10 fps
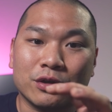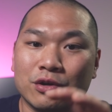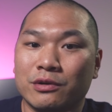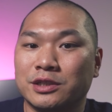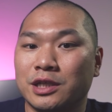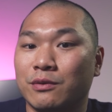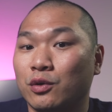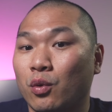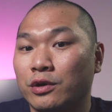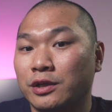curious, I
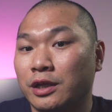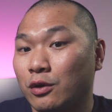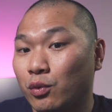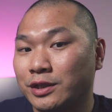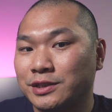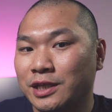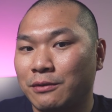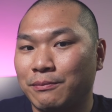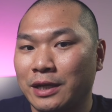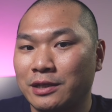recorded a quick
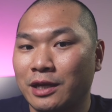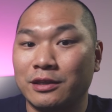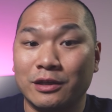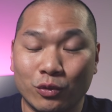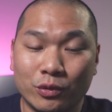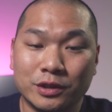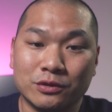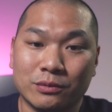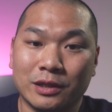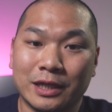soundbite at the noise
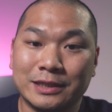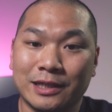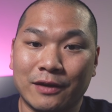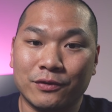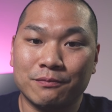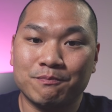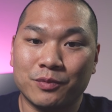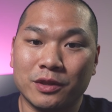normalized level.